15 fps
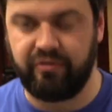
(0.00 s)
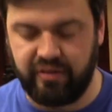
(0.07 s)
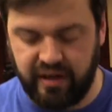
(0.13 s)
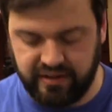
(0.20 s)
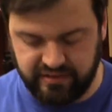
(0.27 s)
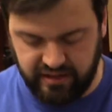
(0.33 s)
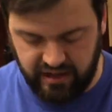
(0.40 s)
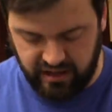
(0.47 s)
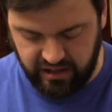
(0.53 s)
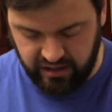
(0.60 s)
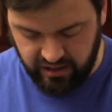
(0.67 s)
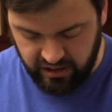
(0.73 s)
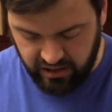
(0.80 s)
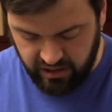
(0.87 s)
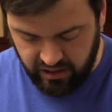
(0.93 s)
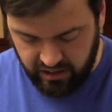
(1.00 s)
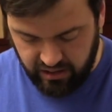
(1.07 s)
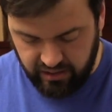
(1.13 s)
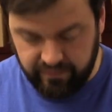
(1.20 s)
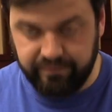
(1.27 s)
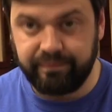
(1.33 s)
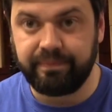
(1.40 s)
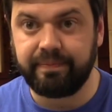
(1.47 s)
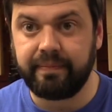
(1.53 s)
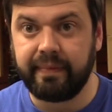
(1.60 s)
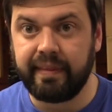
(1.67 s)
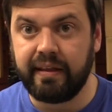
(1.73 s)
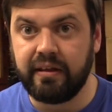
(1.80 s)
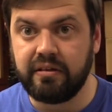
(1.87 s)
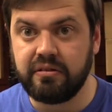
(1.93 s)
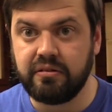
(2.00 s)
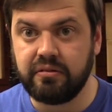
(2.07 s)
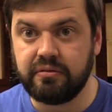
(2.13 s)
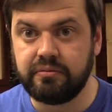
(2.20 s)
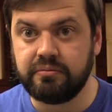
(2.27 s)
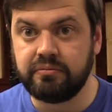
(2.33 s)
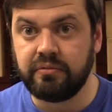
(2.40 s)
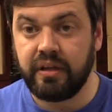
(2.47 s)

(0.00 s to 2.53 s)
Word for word: FlySky. So it's changeable.